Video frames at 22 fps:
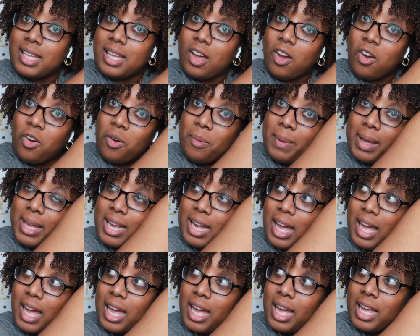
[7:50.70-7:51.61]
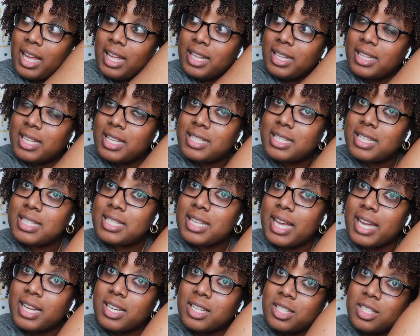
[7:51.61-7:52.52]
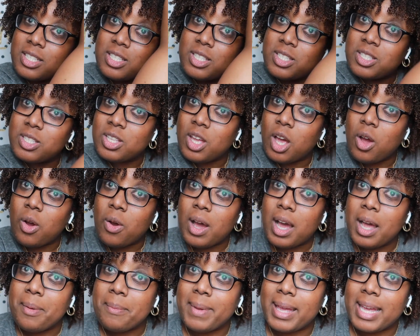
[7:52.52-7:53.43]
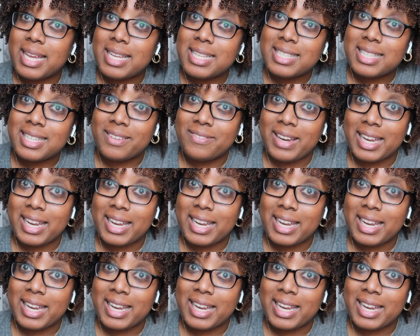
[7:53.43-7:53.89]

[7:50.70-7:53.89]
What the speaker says: Oh my god, this is like so amazing.